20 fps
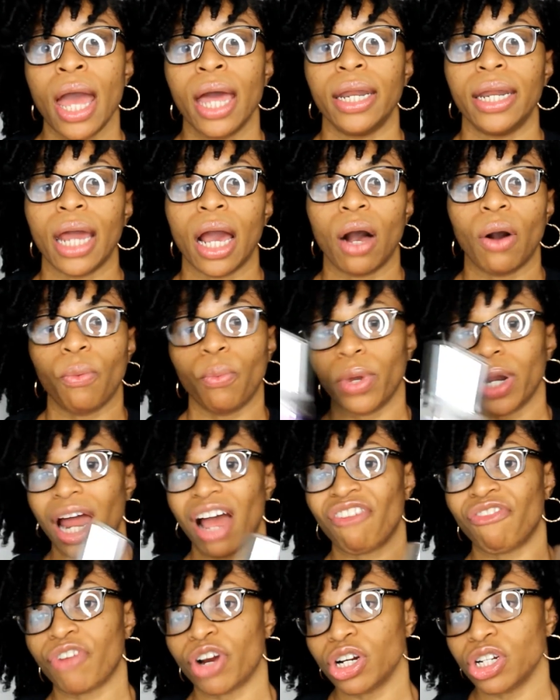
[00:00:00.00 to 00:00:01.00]
Now, when
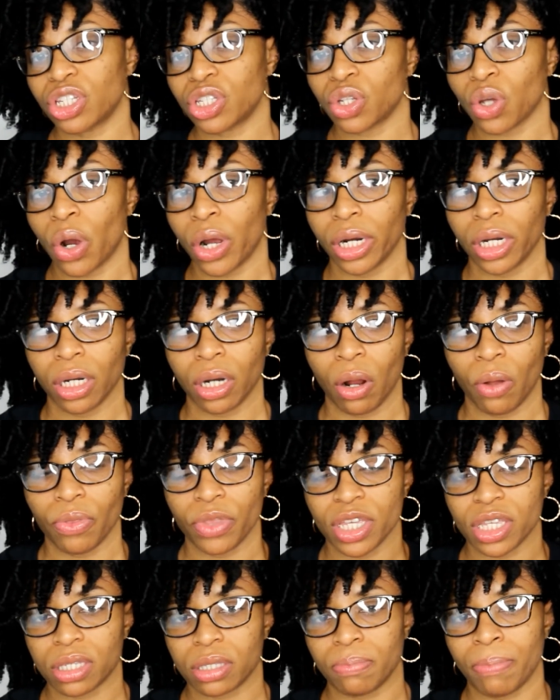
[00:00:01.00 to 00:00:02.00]
I first started on
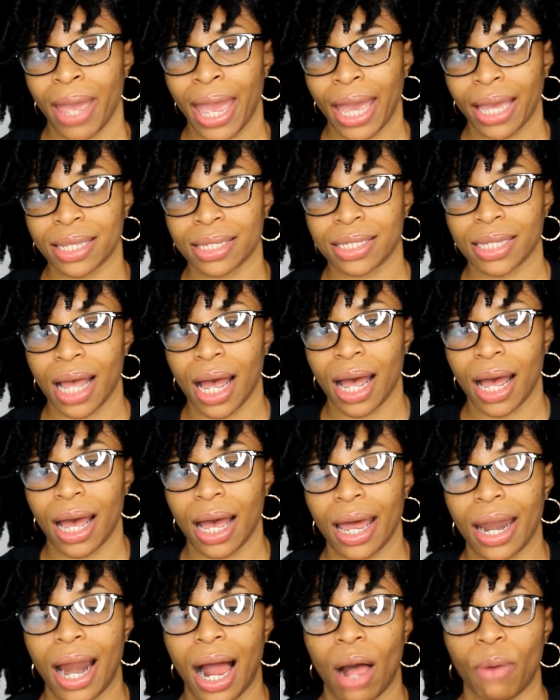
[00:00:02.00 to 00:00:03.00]
this back
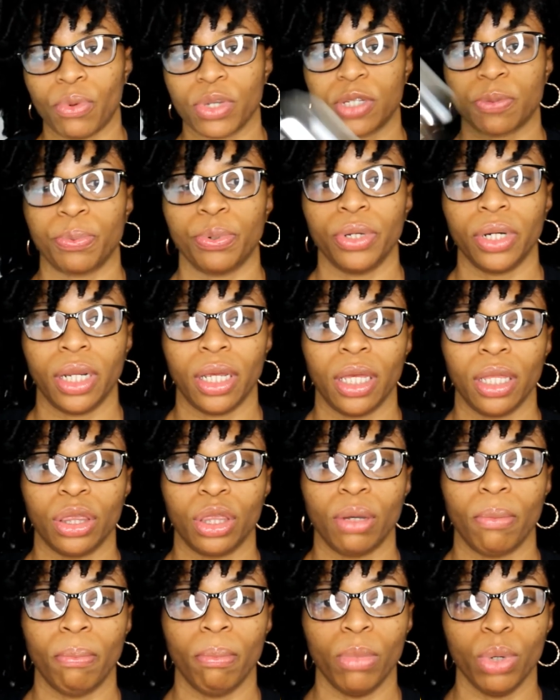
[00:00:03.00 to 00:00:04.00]
side, I was putting
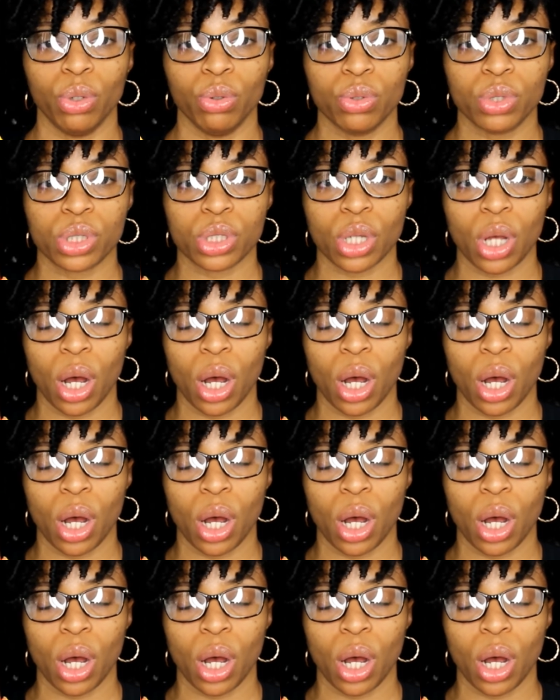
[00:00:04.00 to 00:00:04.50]
the mousse,